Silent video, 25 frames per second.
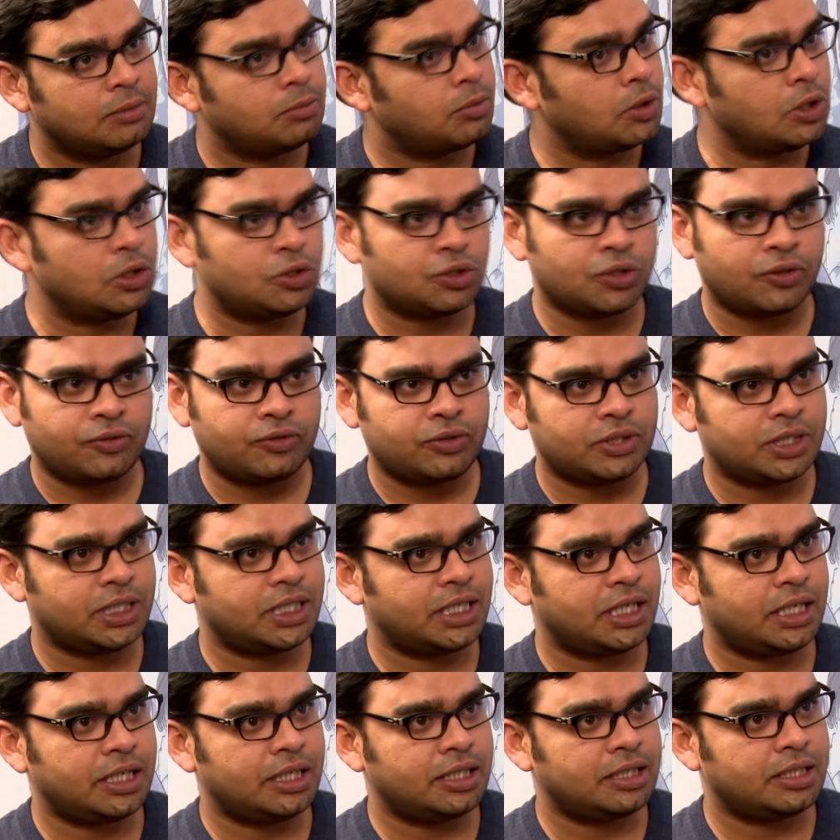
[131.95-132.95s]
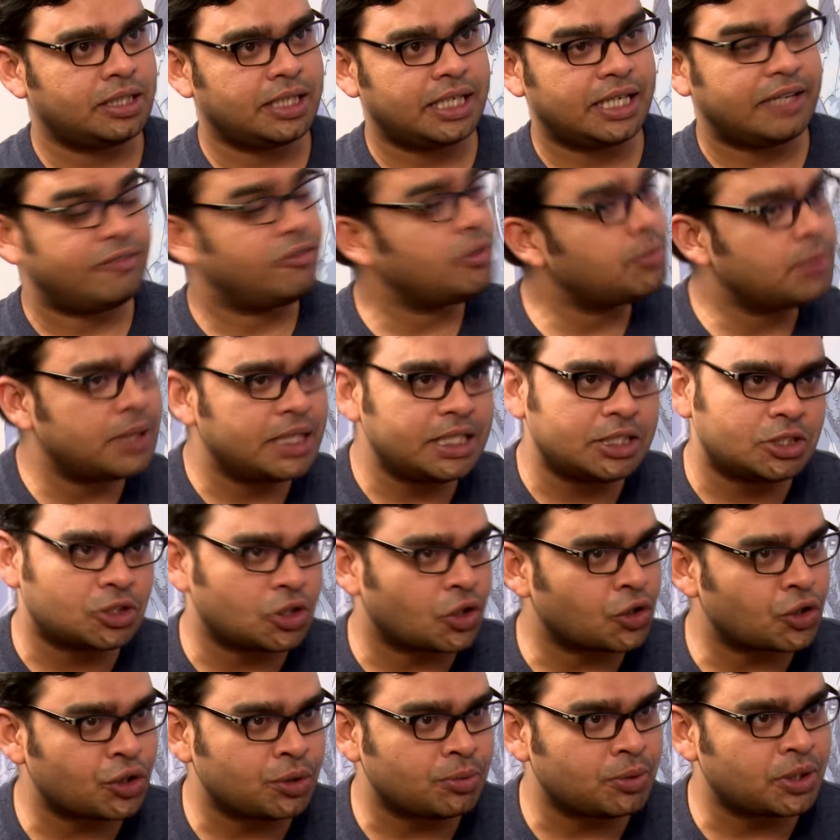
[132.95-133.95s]
Police officer, and everybody is
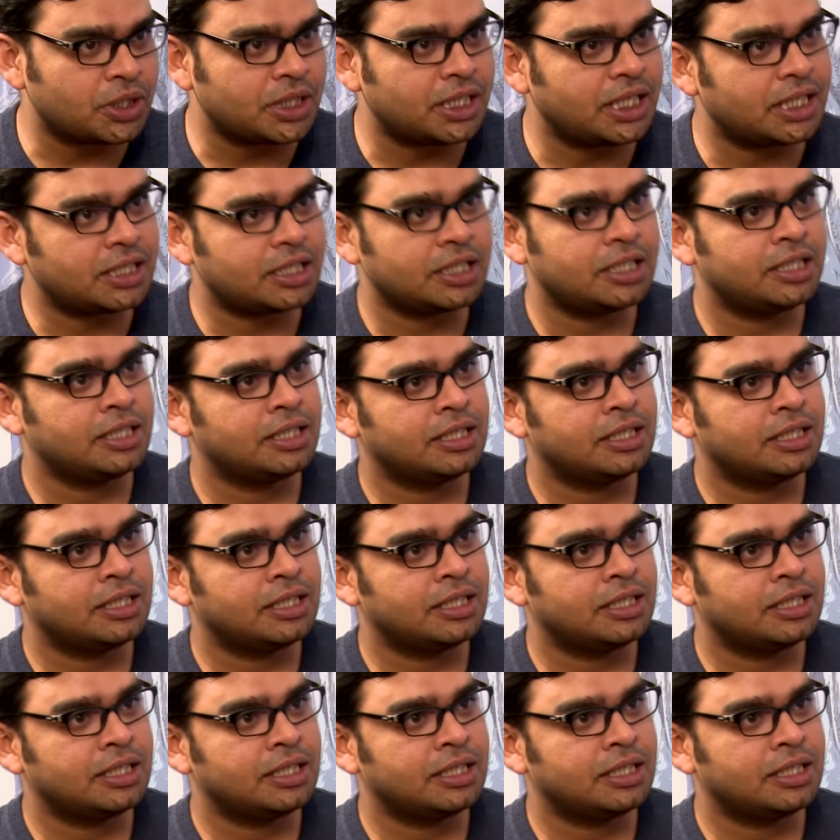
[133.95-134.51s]
talking about that.